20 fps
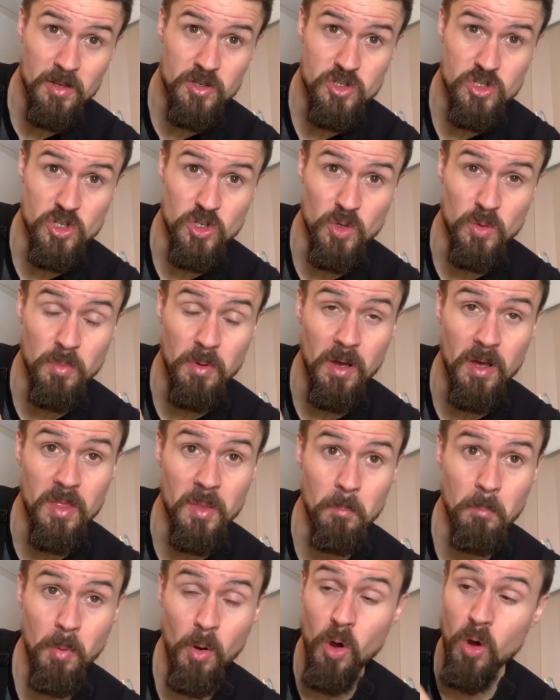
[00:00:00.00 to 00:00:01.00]
tube at the
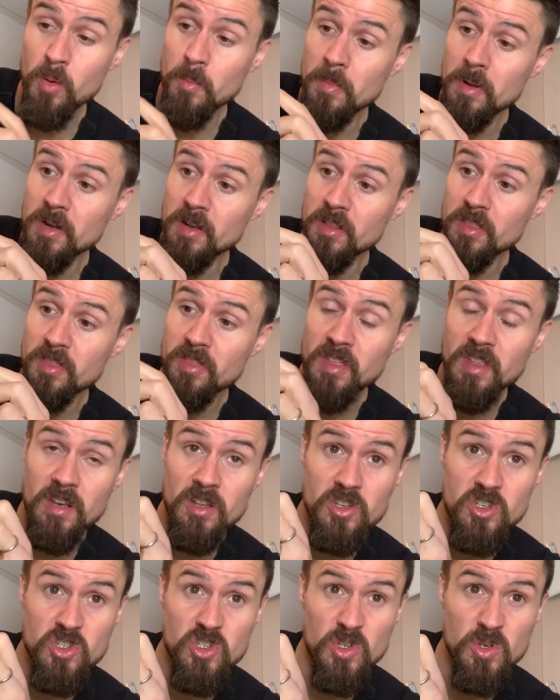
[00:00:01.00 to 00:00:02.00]
bottom and a
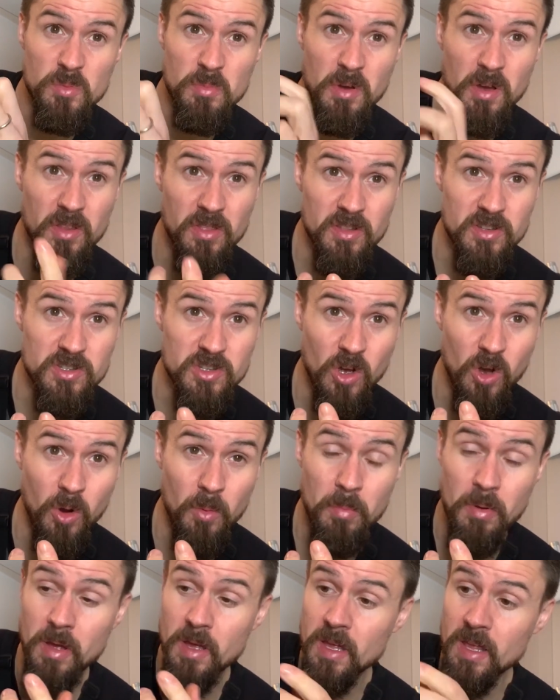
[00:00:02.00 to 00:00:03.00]
thinner tube at the
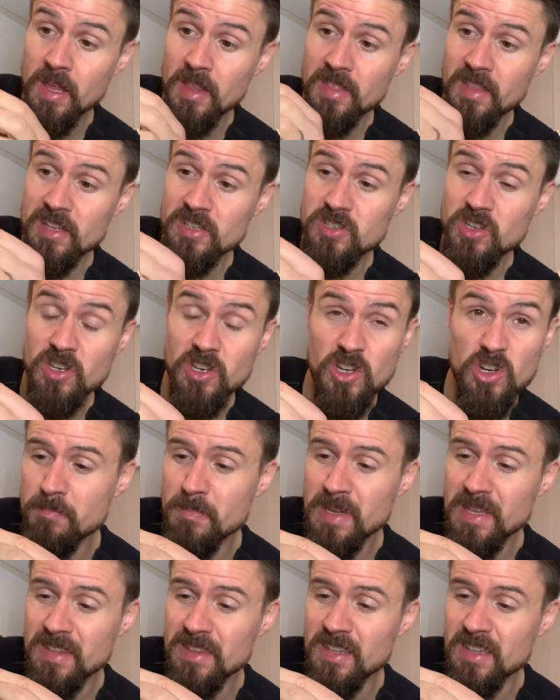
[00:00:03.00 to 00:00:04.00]
top. That's going to
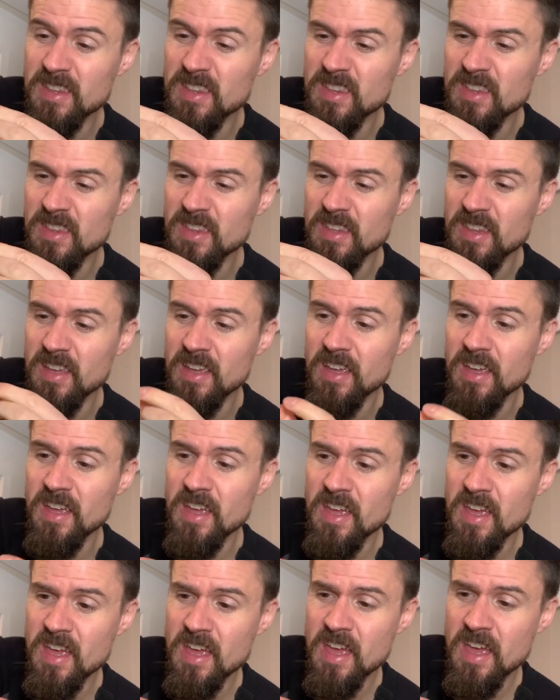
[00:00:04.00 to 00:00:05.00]
mean that the
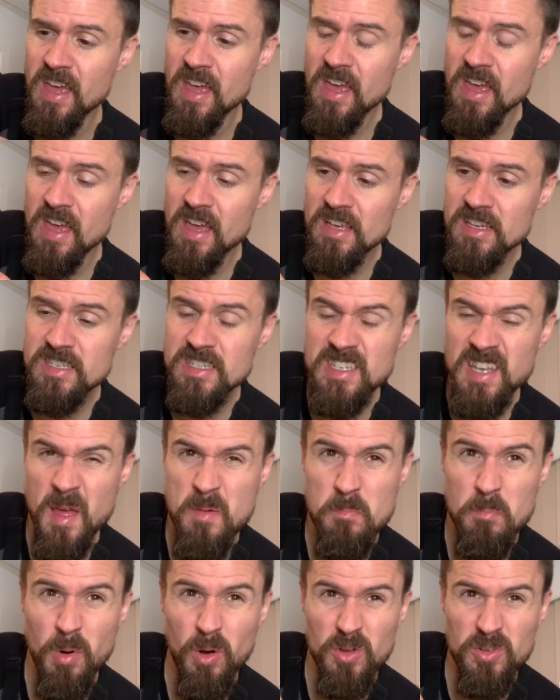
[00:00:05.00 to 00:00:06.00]

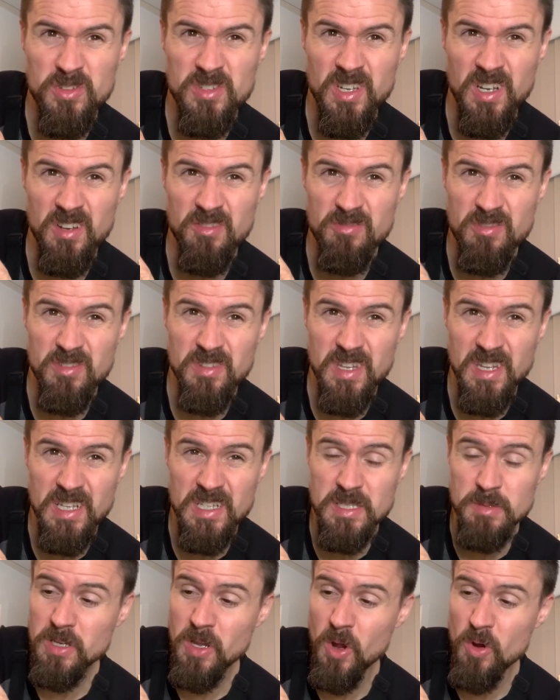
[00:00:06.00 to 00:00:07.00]
stem bolt's going to need
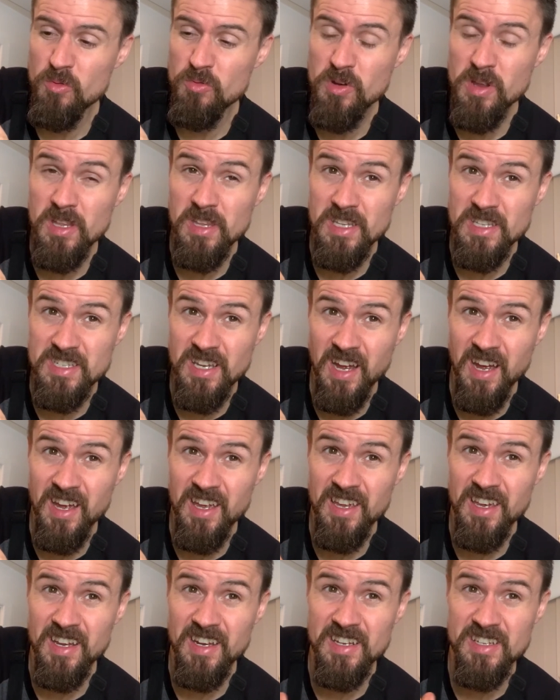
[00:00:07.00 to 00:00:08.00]
to go really
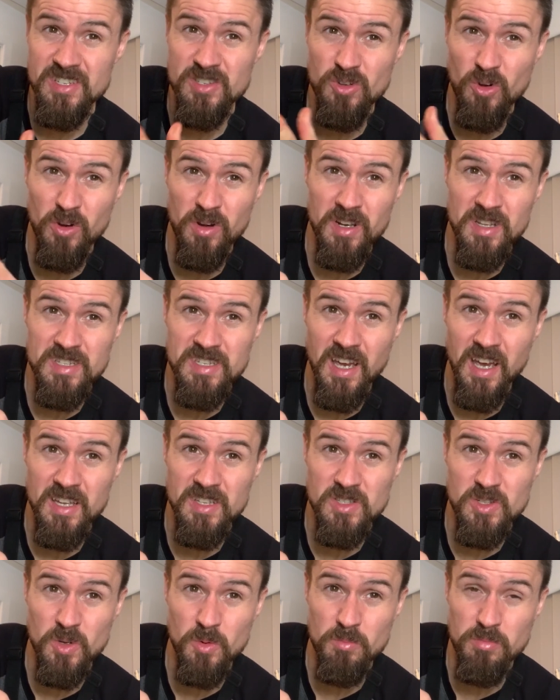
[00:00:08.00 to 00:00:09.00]
tight and it's not going to
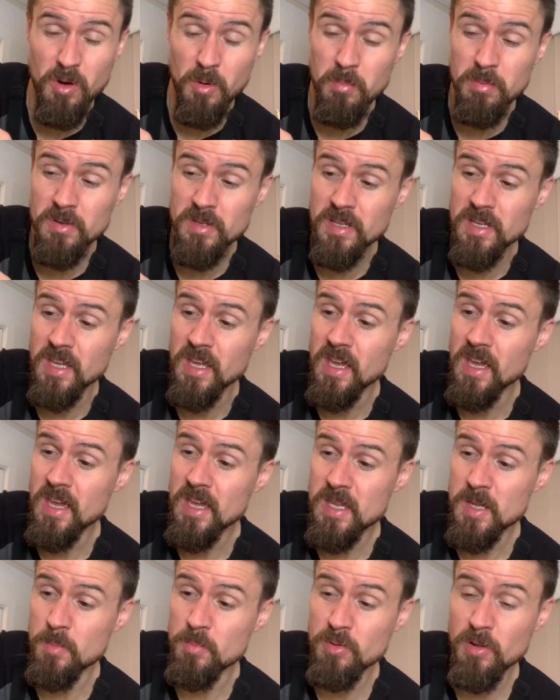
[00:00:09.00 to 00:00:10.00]
tighten up properly.
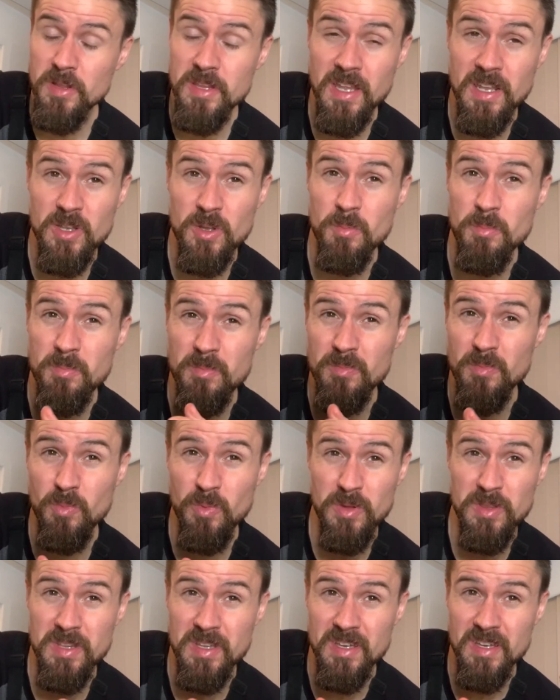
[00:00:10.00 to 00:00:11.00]
You'll probably end up
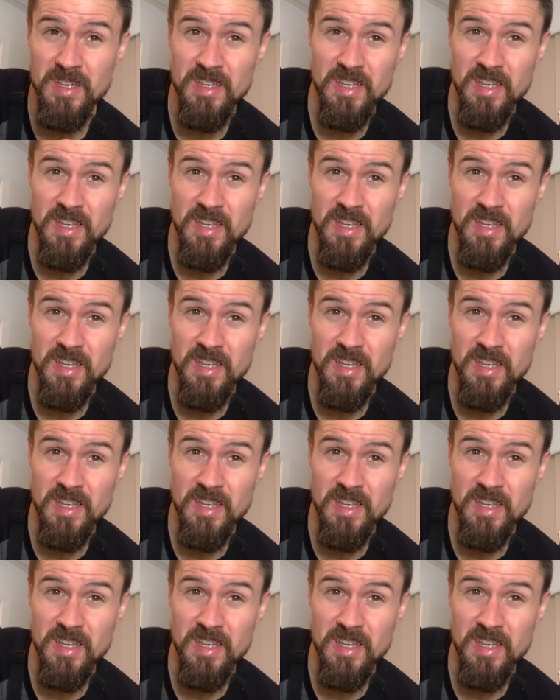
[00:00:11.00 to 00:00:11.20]
with your